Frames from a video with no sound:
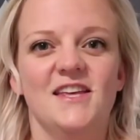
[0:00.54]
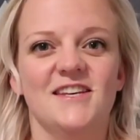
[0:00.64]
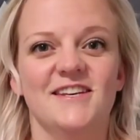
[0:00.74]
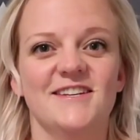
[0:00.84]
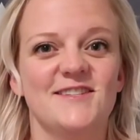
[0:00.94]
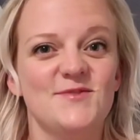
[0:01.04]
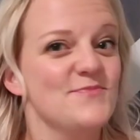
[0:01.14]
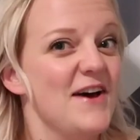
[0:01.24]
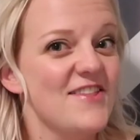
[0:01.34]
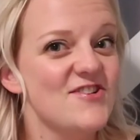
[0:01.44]
It's
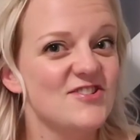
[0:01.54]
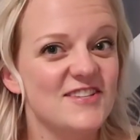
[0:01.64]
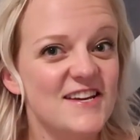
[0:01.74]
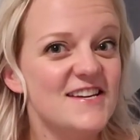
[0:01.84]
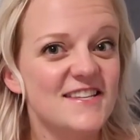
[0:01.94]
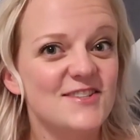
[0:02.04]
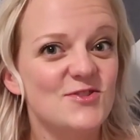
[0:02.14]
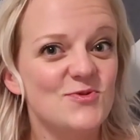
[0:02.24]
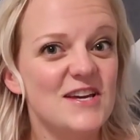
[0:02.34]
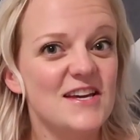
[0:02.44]
Mother's Day
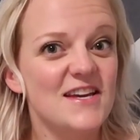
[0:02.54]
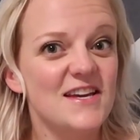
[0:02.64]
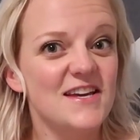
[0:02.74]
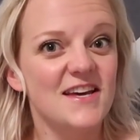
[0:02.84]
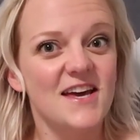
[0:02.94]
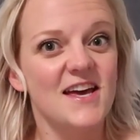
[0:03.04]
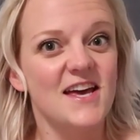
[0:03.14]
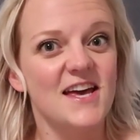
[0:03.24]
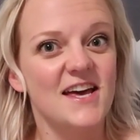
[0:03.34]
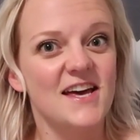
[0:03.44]
this week,
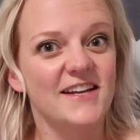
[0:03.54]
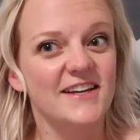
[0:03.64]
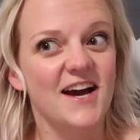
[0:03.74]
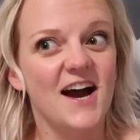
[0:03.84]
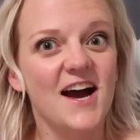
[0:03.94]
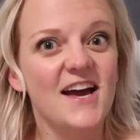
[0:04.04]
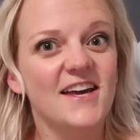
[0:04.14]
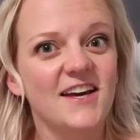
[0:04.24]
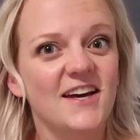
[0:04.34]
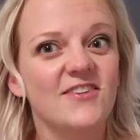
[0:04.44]
and
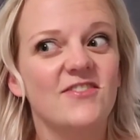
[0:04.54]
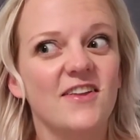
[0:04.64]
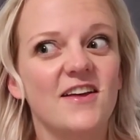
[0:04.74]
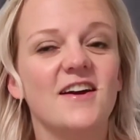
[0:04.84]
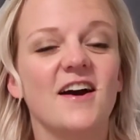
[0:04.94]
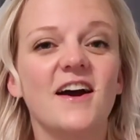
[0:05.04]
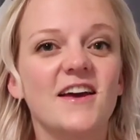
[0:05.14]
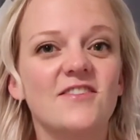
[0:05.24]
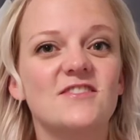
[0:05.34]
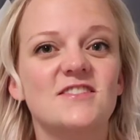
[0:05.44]
I feel like I
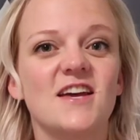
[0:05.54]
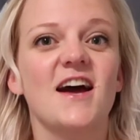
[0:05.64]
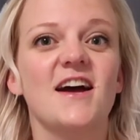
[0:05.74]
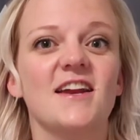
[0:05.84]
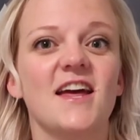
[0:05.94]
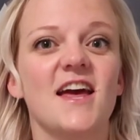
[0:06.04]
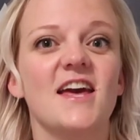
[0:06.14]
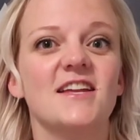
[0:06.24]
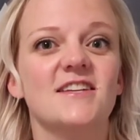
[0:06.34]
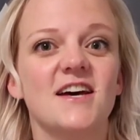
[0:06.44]
have just had
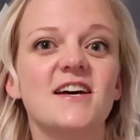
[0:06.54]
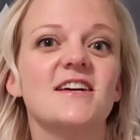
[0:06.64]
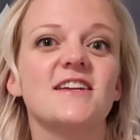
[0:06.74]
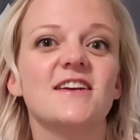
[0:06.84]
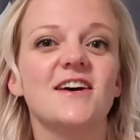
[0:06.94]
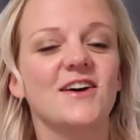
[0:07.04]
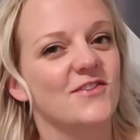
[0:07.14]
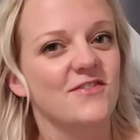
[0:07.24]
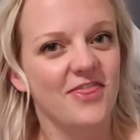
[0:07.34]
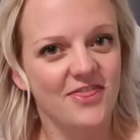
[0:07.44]
a ton
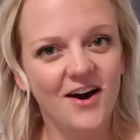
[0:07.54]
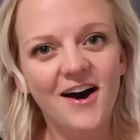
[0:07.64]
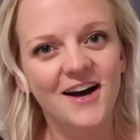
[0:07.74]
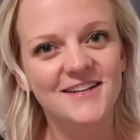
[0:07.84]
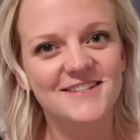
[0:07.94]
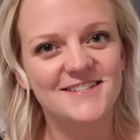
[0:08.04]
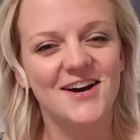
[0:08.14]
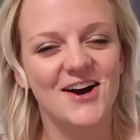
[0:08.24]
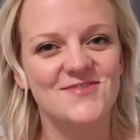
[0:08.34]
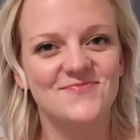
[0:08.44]
of thoughts
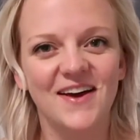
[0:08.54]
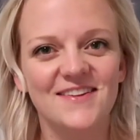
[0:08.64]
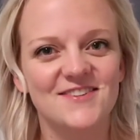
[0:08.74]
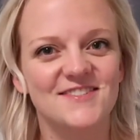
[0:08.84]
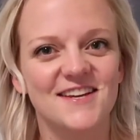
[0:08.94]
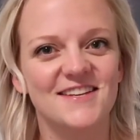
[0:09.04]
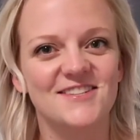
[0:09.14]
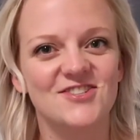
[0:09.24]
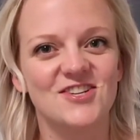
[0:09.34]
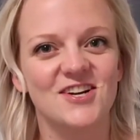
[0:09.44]
on Mother's Day
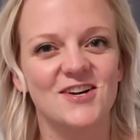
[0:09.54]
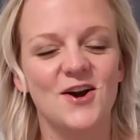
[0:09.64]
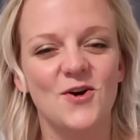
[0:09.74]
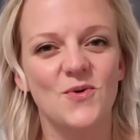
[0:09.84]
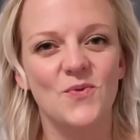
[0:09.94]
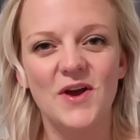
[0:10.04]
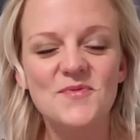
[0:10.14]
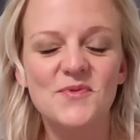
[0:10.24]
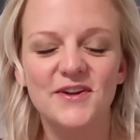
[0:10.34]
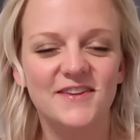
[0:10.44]
this year, way
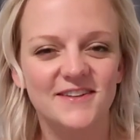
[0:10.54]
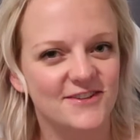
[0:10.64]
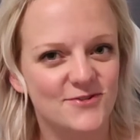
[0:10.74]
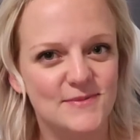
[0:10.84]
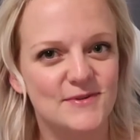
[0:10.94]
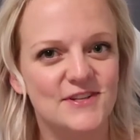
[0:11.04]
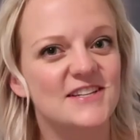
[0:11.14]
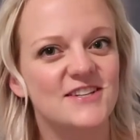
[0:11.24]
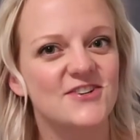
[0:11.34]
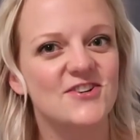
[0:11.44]
more than I normally
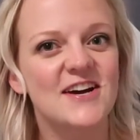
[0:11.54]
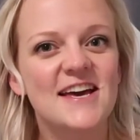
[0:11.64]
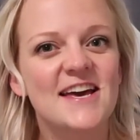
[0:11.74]
do.